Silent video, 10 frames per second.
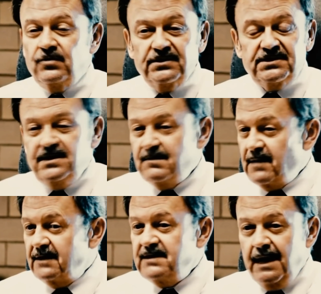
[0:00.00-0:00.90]
You can see the
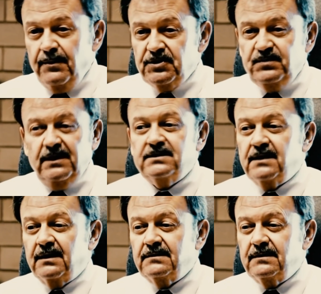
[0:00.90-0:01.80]
amount of damage
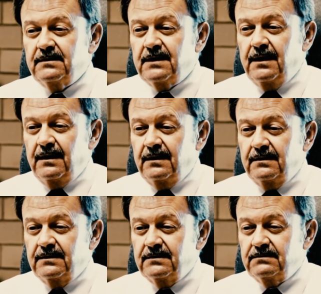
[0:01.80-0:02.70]
being done.
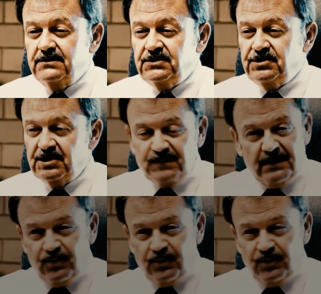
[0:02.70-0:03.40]
The documentary